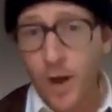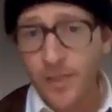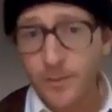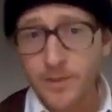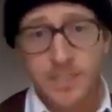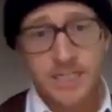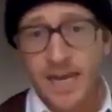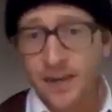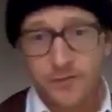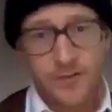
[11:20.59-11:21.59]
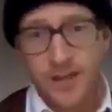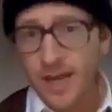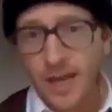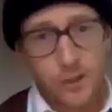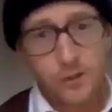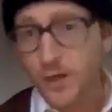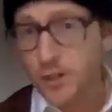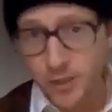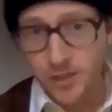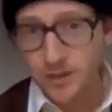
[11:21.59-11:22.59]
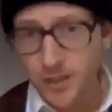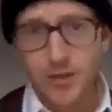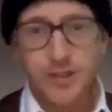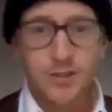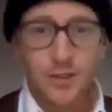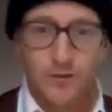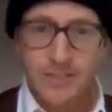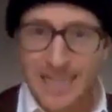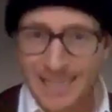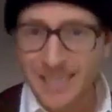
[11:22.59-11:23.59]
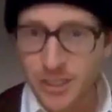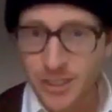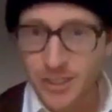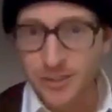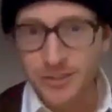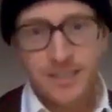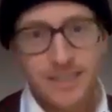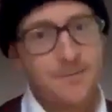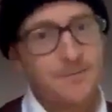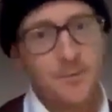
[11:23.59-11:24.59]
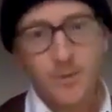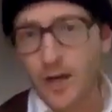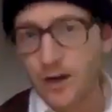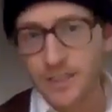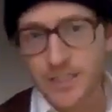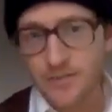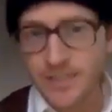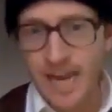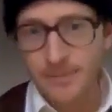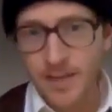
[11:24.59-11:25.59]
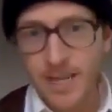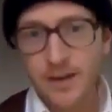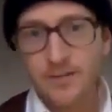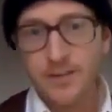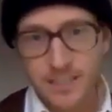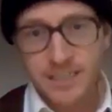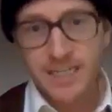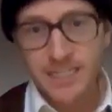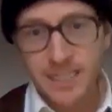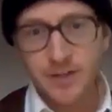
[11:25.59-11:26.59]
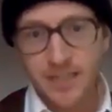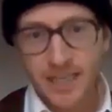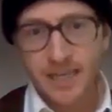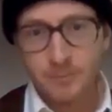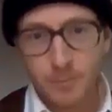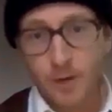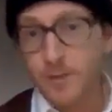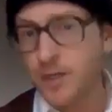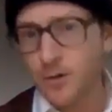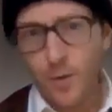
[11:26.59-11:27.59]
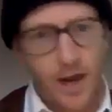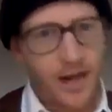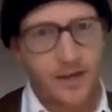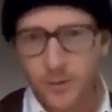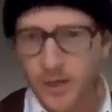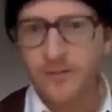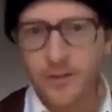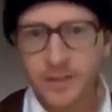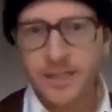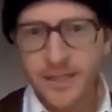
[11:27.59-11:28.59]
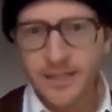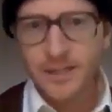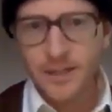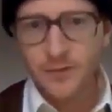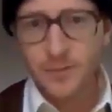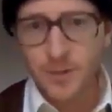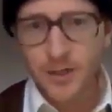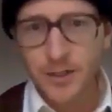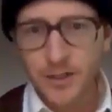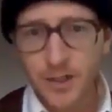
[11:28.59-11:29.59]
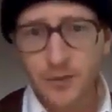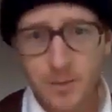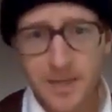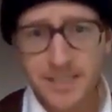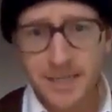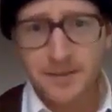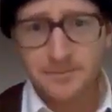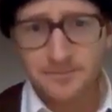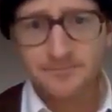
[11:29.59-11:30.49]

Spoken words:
We wanted a wine that was just kind of a crusher that you can serve slightly chilled, regardless of the time of year. This is an easy drinking barbecue wine or whatever. Good for burgers, good for pizza.